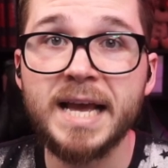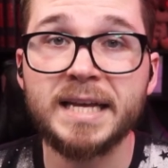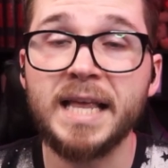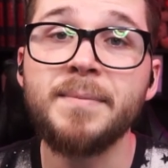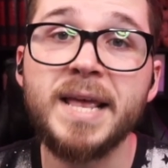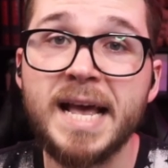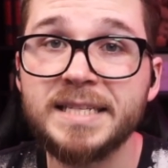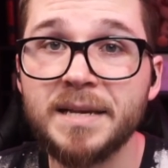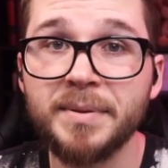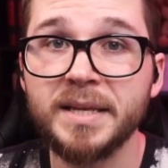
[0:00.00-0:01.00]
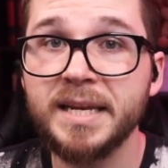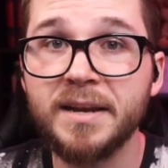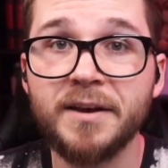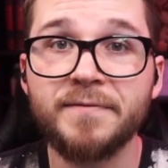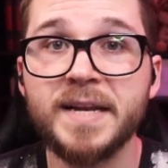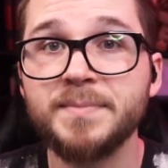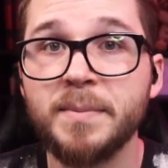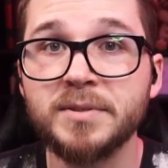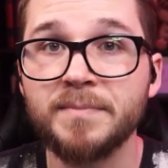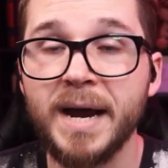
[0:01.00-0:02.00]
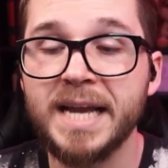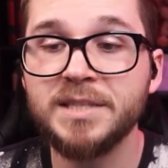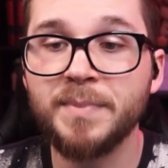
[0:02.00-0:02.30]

Clayman has the ability to affect people's minds,